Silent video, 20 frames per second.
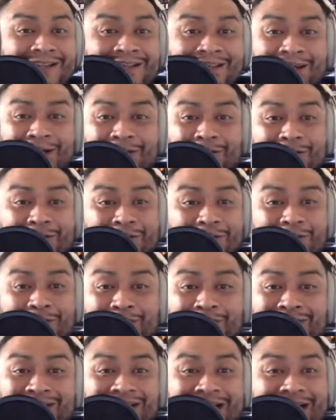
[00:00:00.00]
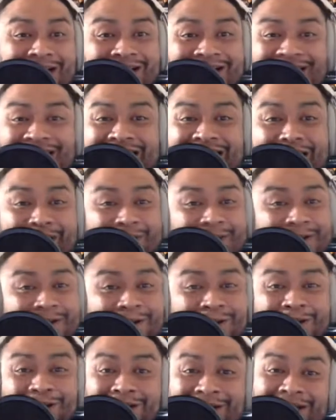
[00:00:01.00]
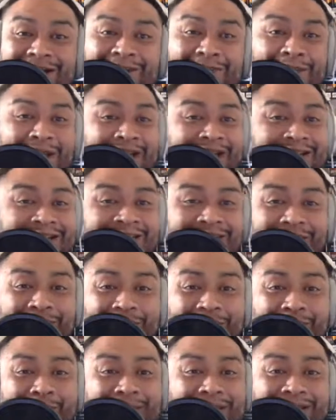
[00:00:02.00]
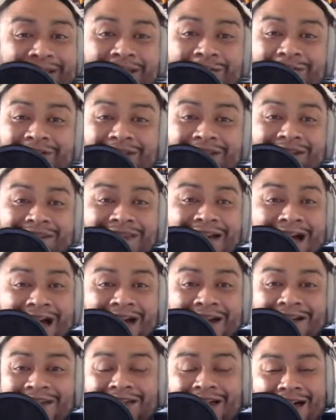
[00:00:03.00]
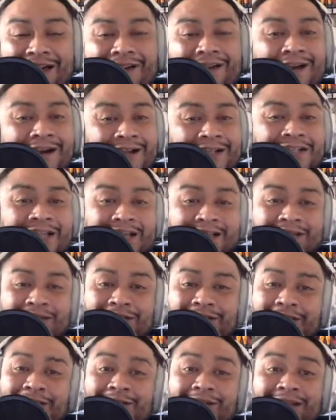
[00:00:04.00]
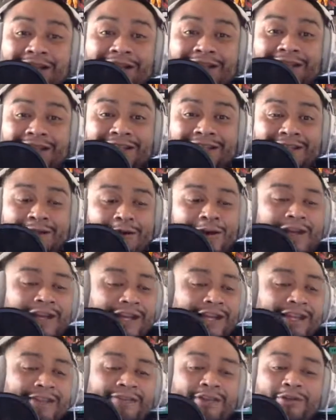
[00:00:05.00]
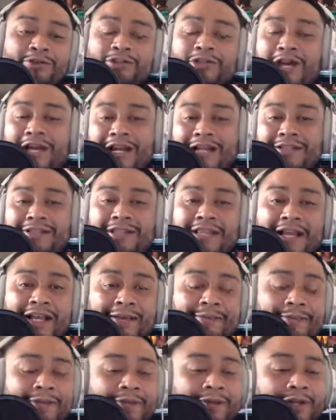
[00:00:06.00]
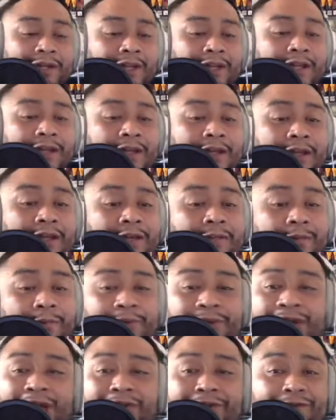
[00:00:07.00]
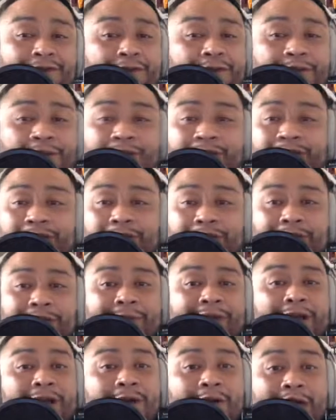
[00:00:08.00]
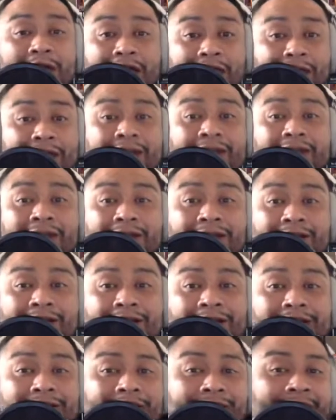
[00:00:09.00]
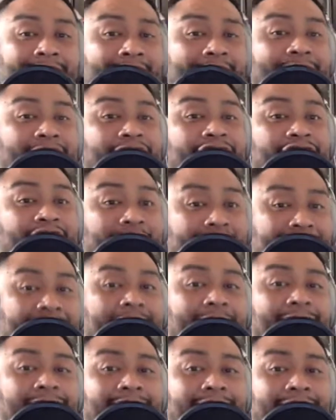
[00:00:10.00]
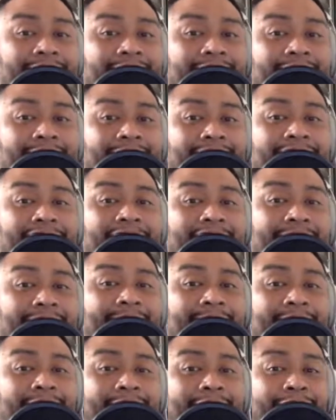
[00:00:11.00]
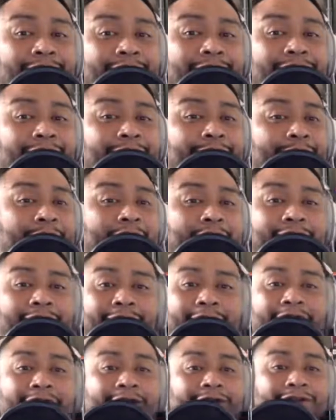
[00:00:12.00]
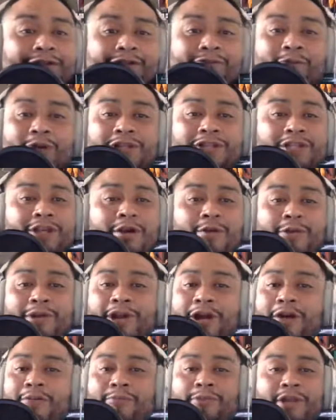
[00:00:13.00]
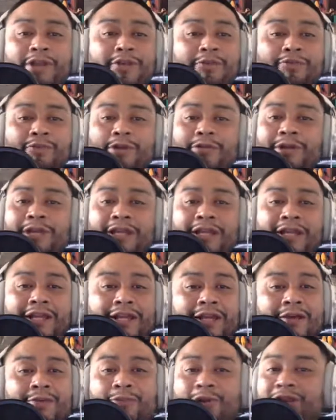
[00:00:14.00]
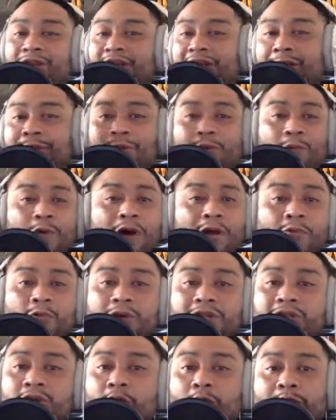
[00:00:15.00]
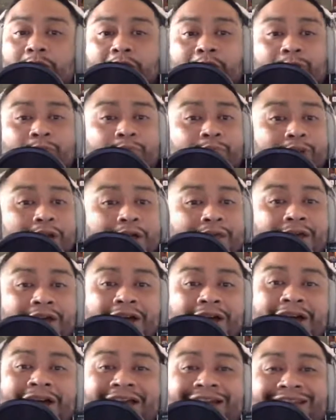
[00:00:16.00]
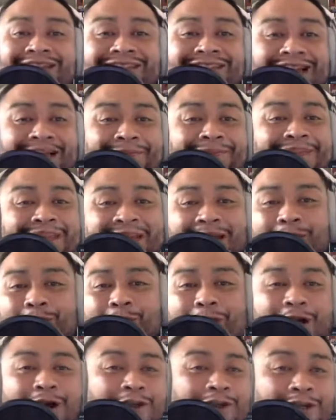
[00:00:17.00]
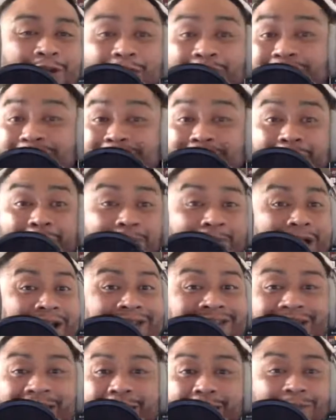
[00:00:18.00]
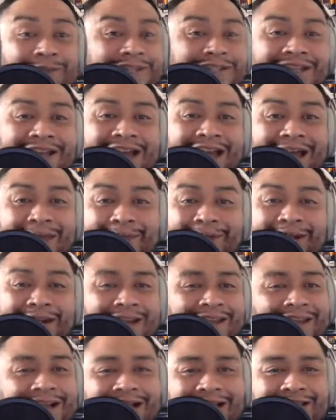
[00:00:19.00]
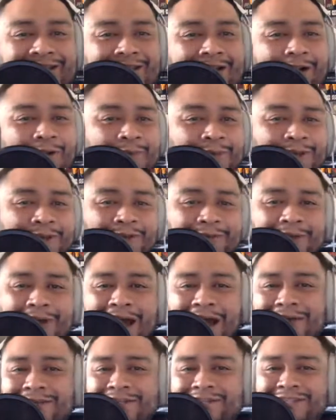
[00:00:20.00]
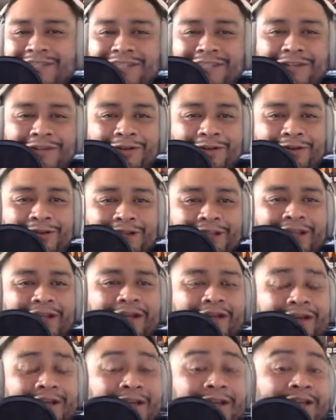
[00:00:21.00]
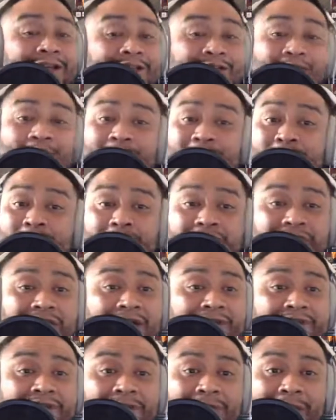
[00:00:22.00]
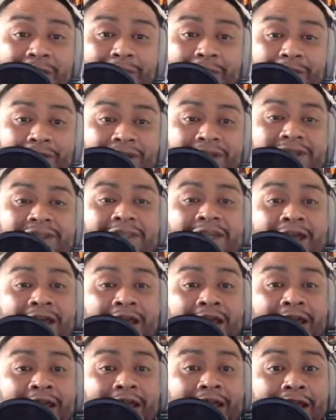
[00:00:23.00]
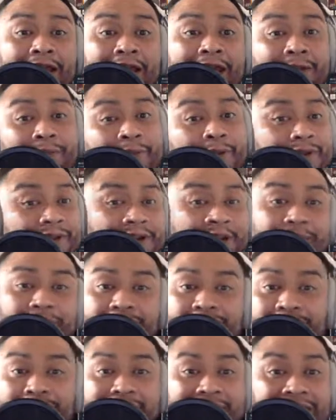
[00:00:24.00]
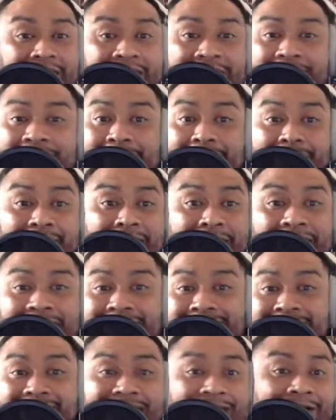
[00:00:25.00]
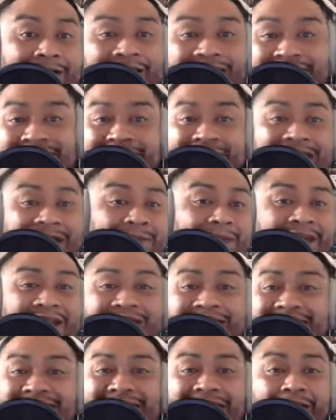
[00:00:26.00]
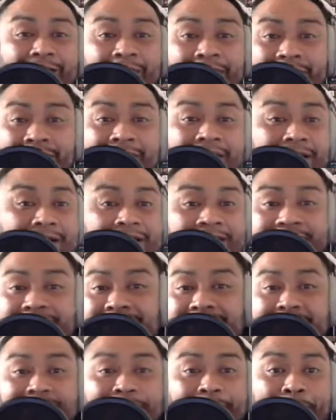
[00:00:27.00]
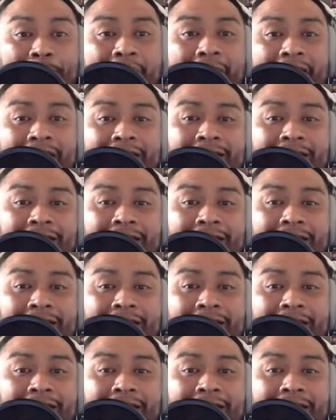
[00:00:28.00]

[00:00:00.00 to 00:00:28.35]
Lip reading: You know, with the Zora's Tigers that happened earlier, man. So I mean, there was a lot of context. So let's go ahead and give those shout outs to that community. Without further ado, let me go ahead and shout out our Team Nerd Herd moderators. What's going on, brother Rudy? Brother number one. What's going on, brother Something Wong? You know, something white's always going to happen. And I think I saw him in the crowd just a little earlier. So much love to my brothers. And brother number three, Deanime, Exetera, Deanime, etc. Senpai.